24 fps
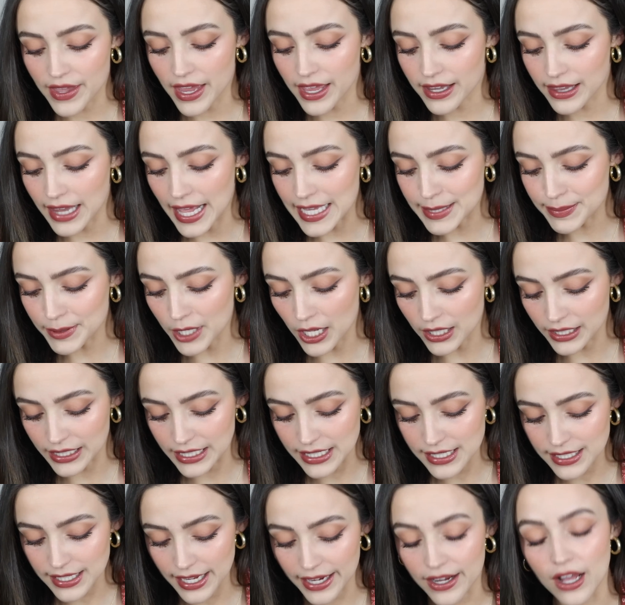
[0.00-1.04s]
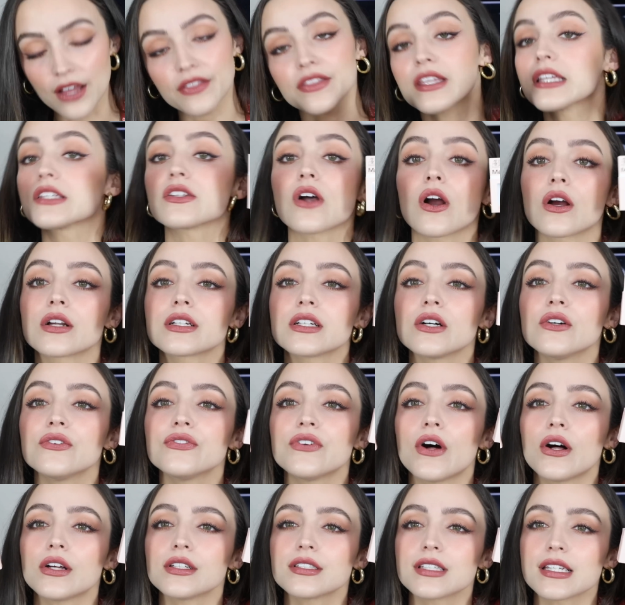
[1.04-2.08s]
then last but not least, I got these Ardell
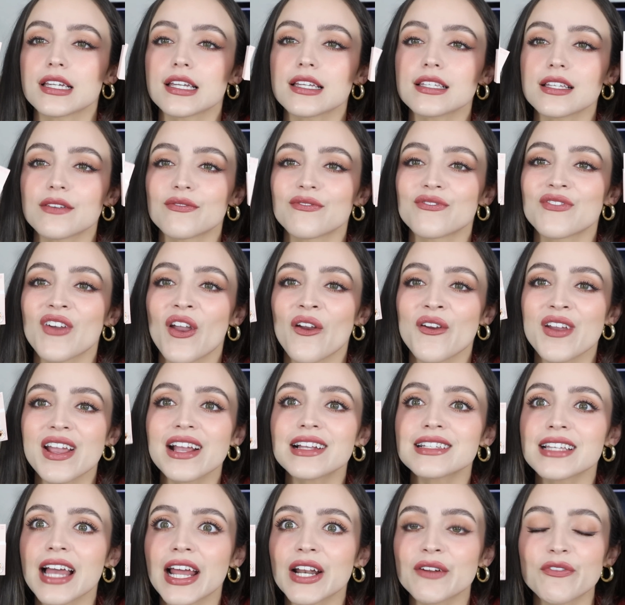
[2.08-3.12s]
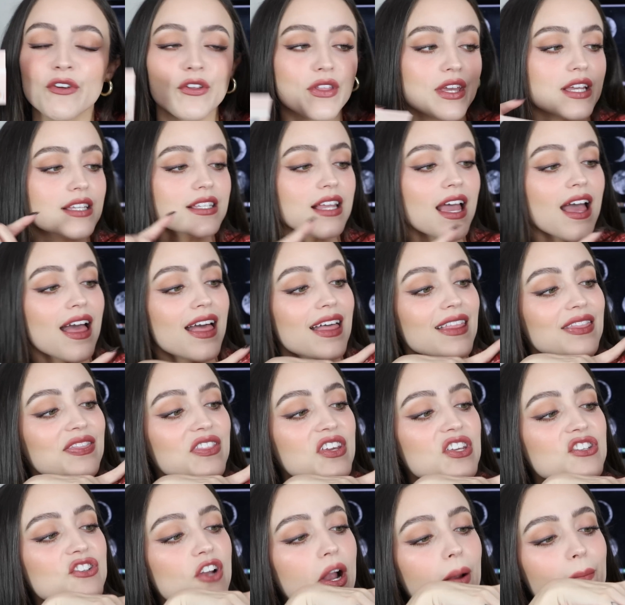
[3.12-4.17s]
falsies. I'm very excited for these.
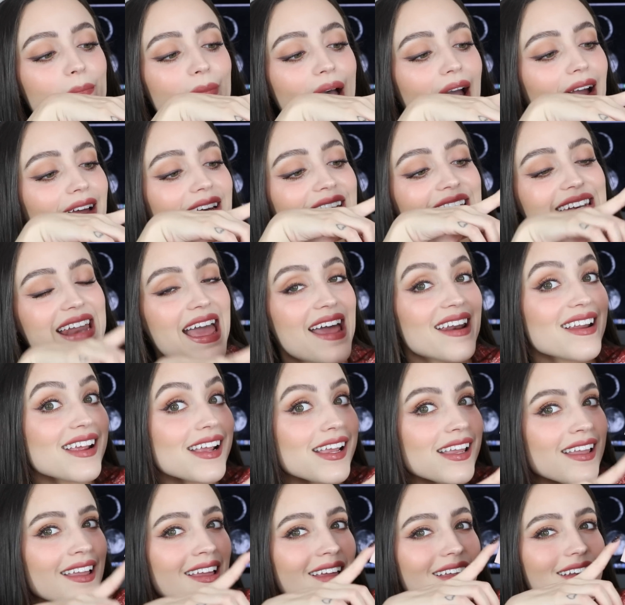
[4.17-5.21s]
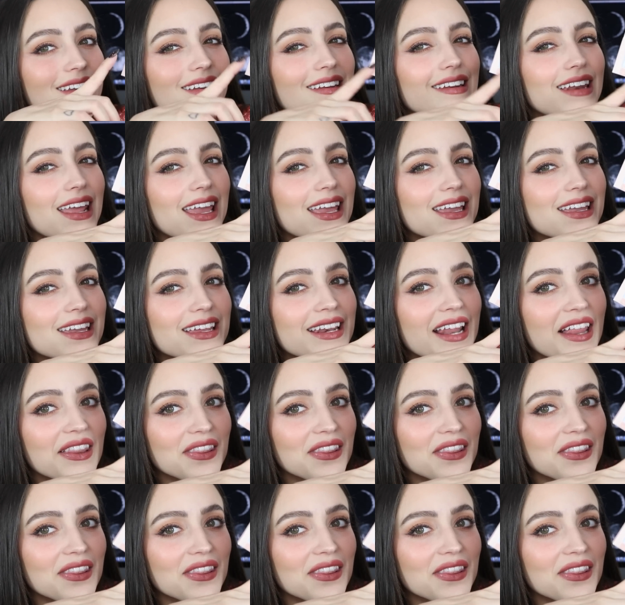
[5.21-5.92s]
These are magnetic naked